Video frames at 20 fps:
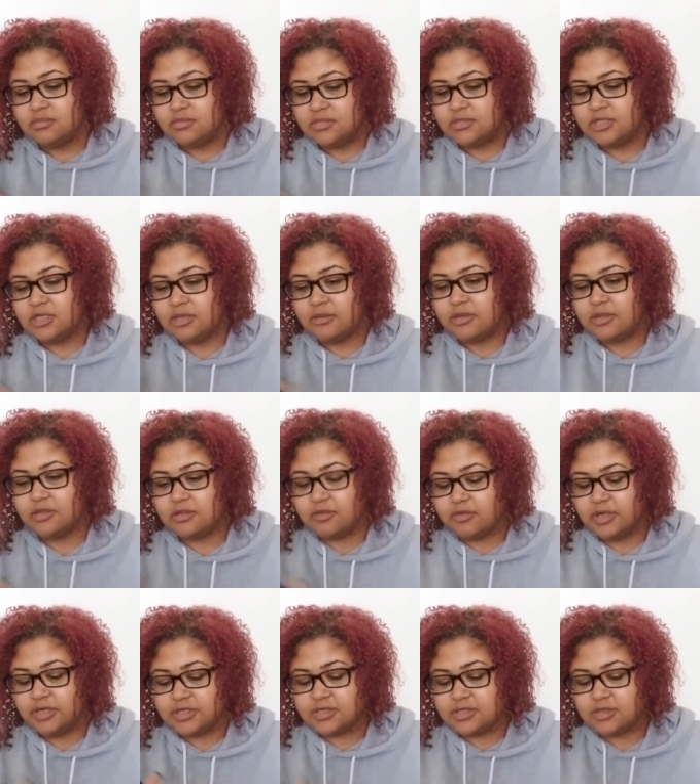Tell me about the
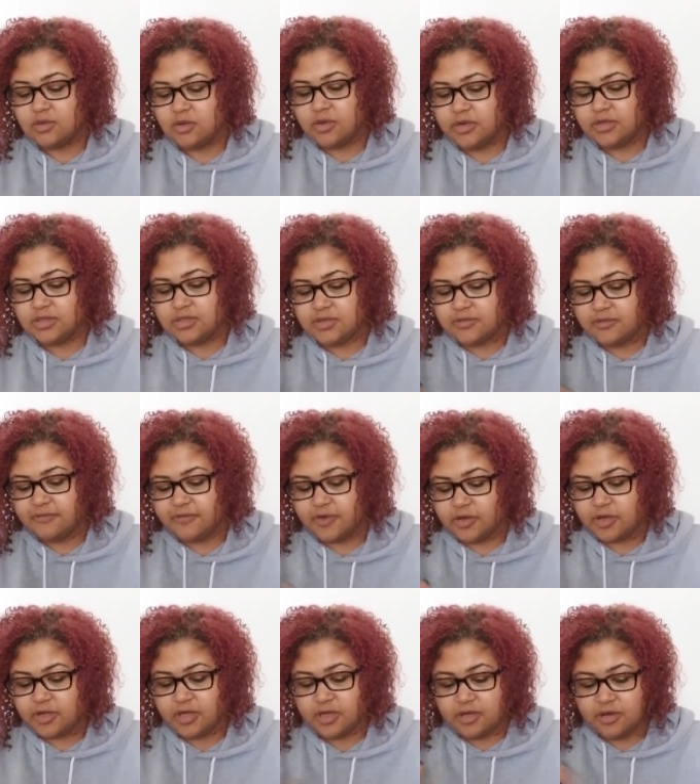Three of Swords for
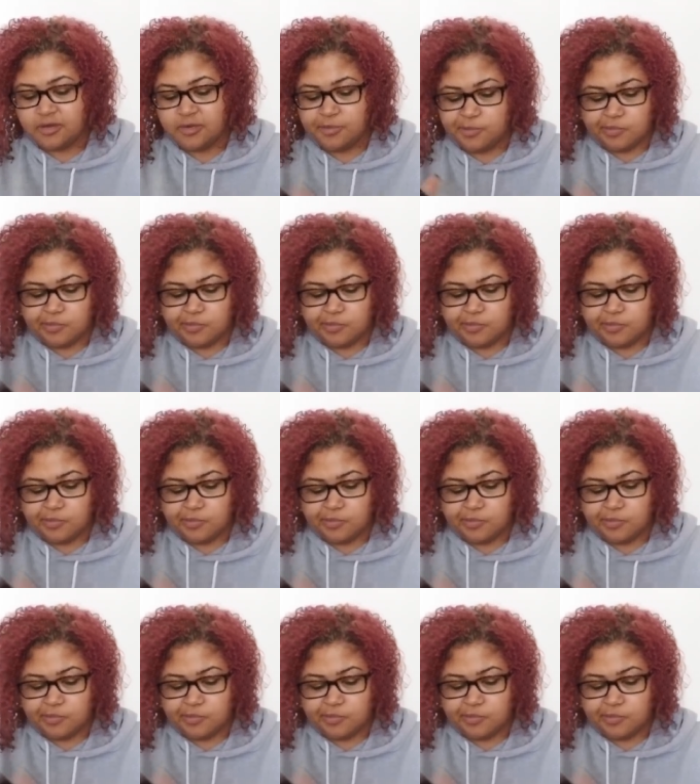Virgo.